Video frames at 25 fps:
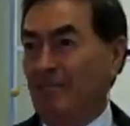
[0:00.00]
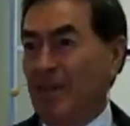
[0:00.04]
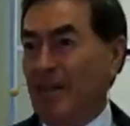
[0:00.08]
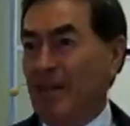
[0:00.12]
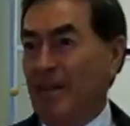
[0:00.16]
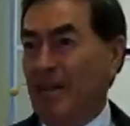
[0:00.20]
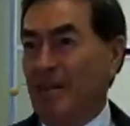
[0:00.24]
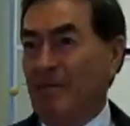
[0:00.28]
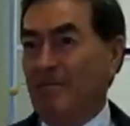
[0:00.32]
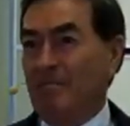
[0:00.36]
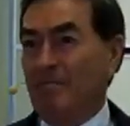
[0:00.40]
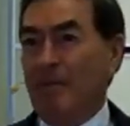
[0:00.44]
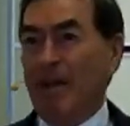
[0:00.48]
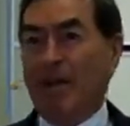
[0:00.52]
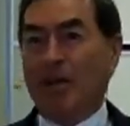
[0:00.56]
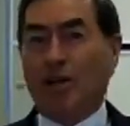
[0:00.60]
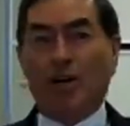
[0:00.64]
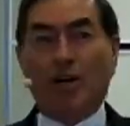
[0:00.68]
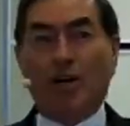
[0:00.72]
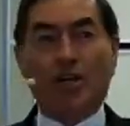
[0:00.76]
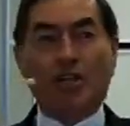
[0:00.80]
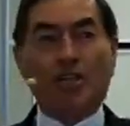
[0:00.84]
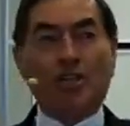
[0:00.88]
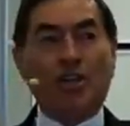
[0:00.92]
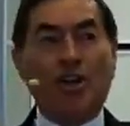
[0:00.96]
because
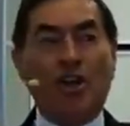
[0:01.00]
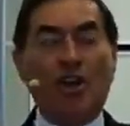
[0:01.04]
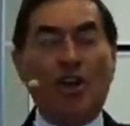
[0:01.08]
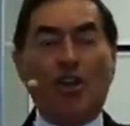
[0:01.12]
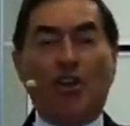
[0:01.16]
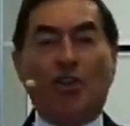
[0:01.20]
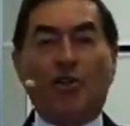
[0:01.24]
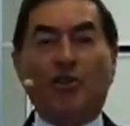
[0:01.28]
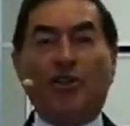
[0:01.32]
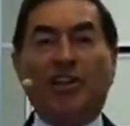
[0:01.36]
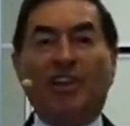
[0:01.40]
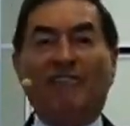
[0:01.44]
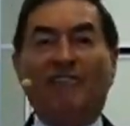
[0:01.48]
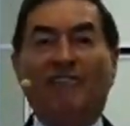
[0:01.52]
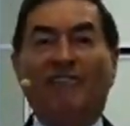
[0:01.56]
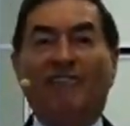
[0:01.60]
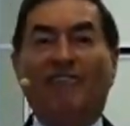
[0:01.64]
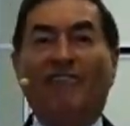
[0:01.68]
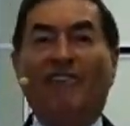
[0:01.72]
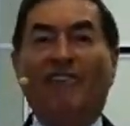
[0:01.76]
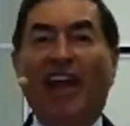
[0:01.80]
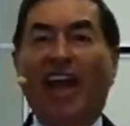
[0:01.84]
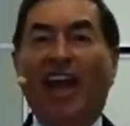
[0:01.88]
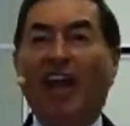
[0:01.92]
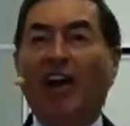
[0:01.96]
through the
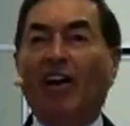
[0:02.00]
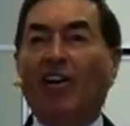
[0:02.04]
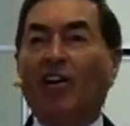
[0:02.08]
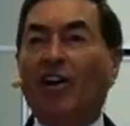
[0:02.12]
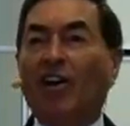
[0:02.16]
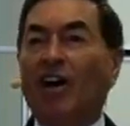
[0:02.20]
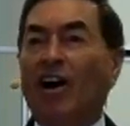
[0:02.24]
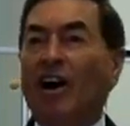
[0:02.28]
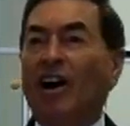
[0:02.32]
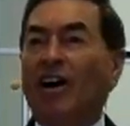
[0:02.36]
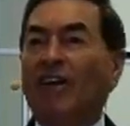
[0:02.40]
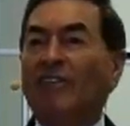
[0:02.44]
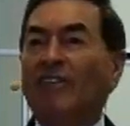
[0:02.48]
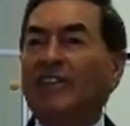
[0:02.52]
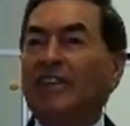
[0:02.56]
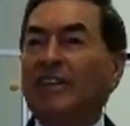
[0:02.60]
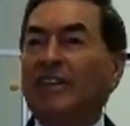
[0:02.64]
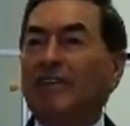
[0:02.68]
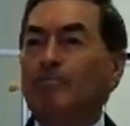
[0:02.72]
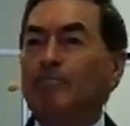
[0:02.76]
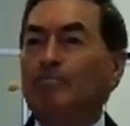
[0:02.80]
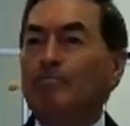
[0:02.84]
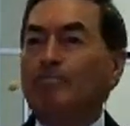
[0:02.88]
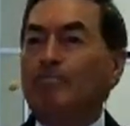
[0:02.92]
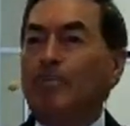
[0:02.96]
veil of the
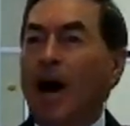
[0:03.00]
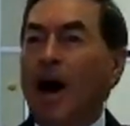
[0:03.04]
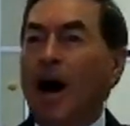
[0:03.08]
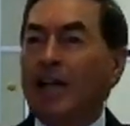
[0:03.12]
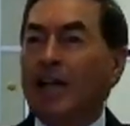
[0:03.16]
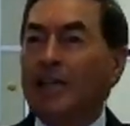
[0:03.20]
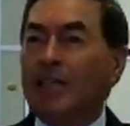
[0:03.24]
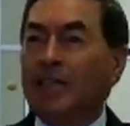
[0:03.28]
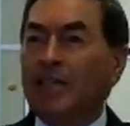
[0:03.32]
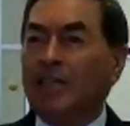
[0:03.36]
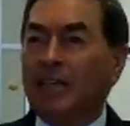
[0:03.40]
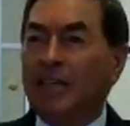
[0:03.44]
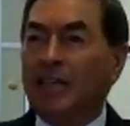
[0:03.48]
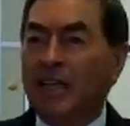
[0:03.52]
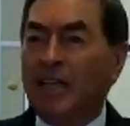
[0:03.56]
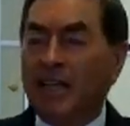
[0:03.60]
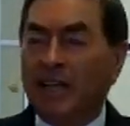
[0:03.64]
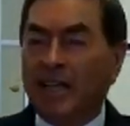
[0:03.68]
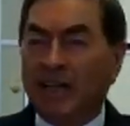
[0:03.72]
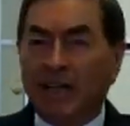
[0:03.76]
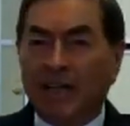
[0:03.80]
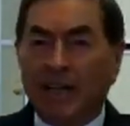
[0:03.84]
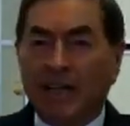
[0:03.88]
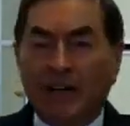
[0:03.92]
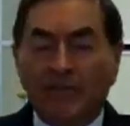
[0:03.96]
body
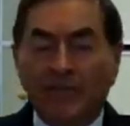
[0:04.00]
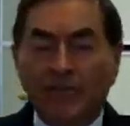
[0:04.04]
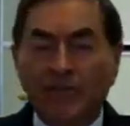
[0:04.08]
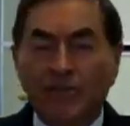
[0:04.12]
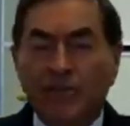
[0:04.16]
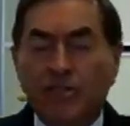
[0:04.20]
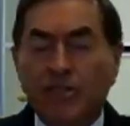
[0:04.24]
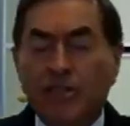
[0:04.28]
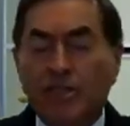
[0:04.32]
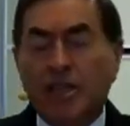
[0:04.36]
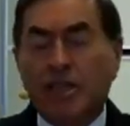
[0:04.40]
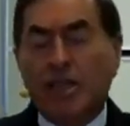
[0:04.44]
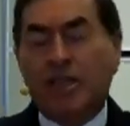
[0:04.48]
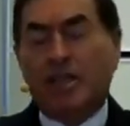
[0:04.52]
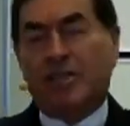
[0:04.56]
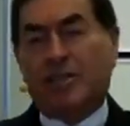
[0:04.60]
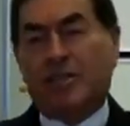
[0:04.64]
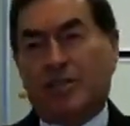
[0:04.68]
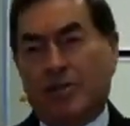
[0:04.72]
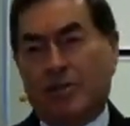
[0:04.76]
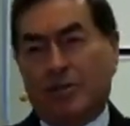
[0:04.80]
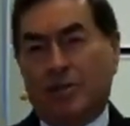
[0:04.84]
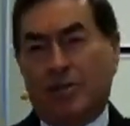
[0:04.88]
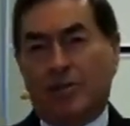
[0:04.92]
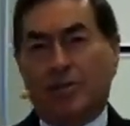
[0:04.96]
of
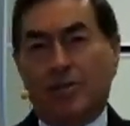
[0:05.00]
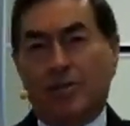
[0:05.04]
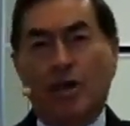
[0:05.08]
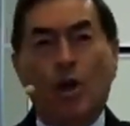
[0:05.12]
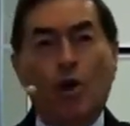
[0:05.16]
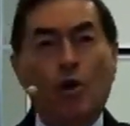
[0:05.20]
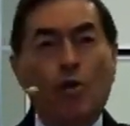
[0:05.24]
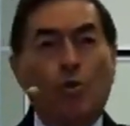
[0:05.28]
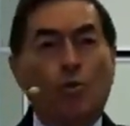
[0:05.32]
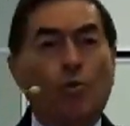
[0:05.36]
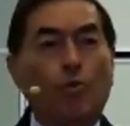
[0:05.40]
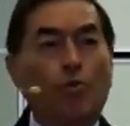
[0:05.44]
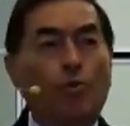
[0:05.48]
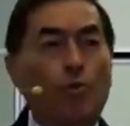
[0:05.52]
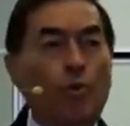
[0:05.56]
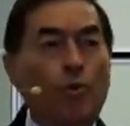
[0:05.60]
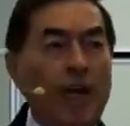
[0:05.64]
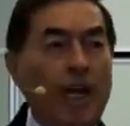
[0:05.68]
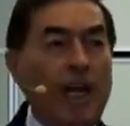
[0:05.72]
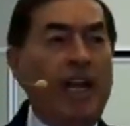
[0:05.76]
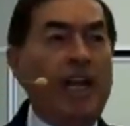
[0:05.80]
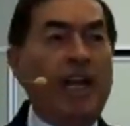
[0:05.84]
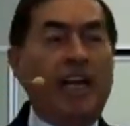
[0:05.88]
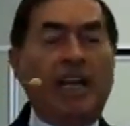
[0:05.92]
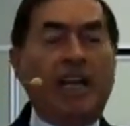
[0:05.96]
Jesus,
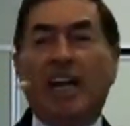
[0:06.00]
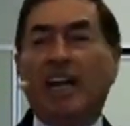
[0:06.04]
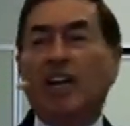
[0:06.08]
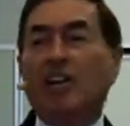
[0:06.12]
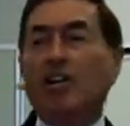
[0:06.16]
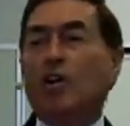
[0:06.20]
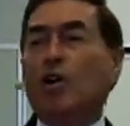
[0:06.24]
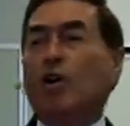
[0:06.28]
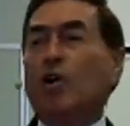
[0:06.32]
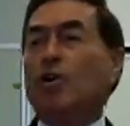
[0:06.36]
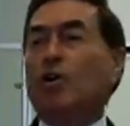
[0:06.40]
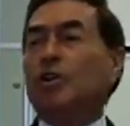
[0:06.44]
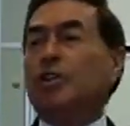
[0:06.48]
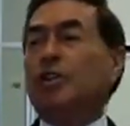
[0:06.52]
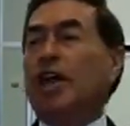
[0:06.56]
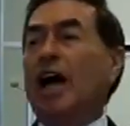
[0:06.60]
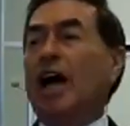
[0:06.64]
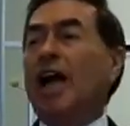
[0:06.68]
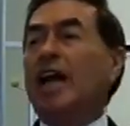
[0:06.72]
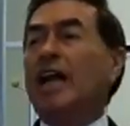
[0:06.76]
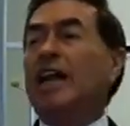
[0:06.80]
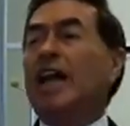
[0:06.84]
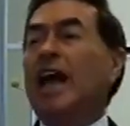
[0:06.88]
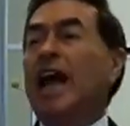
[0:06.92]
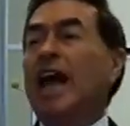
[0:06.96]
we can go
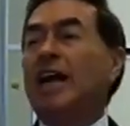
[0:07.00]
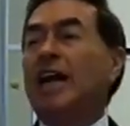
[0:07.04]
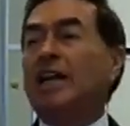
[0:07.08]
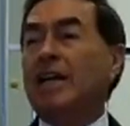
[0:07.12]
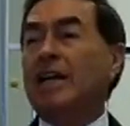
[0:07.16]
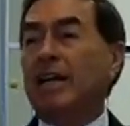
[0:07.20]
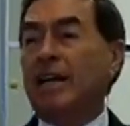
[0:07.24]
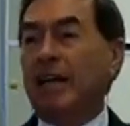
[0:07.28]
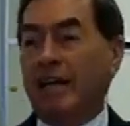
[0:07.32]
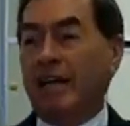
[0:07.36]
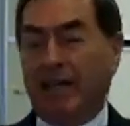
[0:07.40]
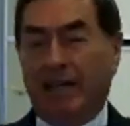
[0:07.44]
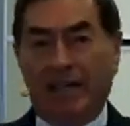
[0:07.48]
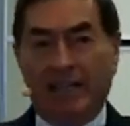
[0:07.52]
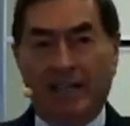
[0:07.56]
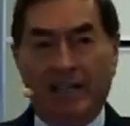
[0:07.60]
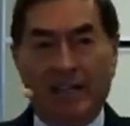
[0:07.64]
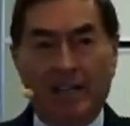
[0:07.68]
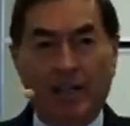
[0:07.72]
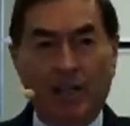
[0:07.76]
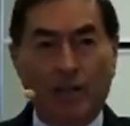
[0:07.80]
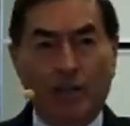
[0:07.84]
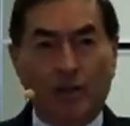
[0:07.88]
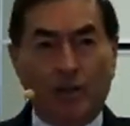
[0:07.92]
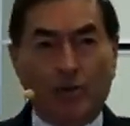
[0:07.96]
directly
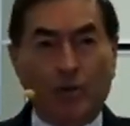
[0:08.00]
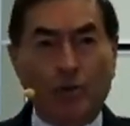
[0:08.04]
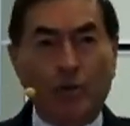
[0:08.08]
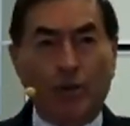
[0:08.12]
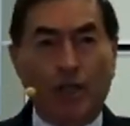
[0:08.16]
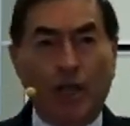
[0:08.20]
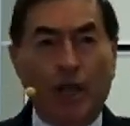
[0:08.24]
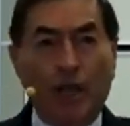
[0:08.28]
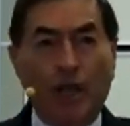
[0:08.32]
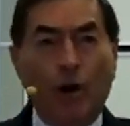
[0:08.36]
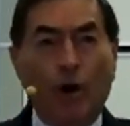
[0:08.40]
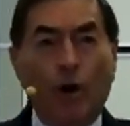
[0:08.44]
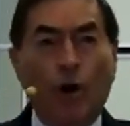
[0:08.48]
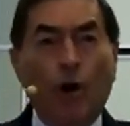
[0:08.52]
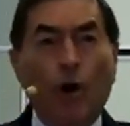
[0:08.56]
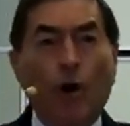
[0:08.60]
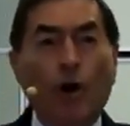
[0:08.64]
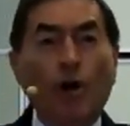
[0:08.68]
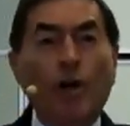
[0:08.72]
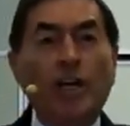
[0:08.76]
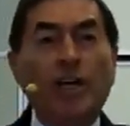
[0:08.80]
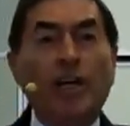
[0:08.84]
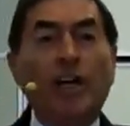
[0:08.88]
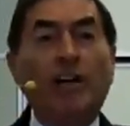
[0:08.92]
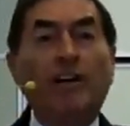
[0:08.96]
to the Holy
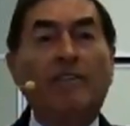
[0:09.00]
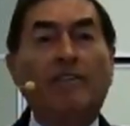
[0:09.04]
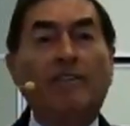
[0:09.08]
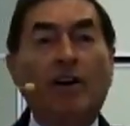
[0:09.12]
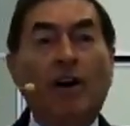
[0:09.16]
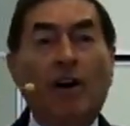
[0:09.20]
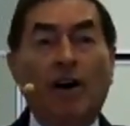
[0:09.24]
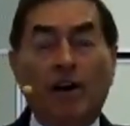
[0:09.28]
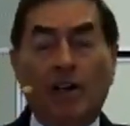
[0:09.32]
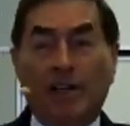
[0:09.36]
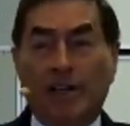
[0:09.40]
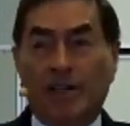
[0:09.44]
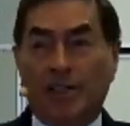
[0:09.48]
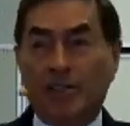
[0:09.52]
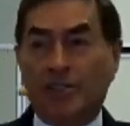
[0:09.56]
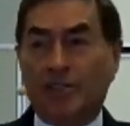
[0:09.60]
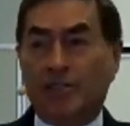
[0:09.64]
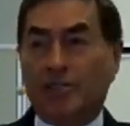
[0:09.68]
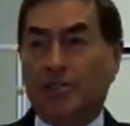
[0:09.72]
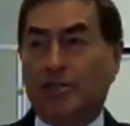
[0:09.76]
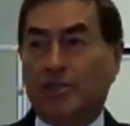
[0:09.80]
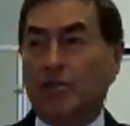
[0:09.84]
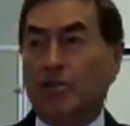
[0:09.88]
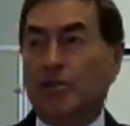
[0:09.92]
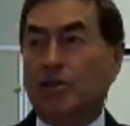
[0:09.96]
of Holies,
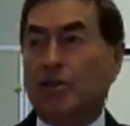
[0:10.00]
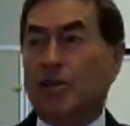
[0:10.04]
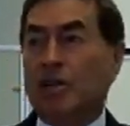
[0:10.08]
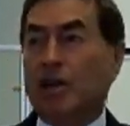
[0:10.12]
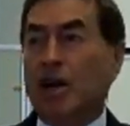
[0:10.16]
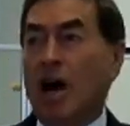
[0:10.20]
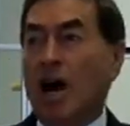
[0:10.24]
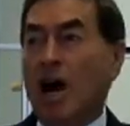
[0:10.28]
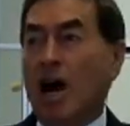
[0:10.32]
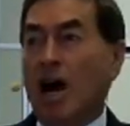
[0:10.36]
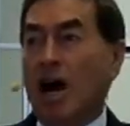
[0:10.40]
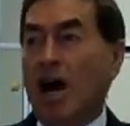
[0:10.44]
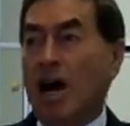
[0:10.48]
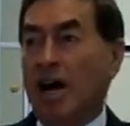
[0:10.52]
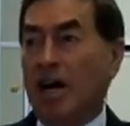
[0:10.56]
to God,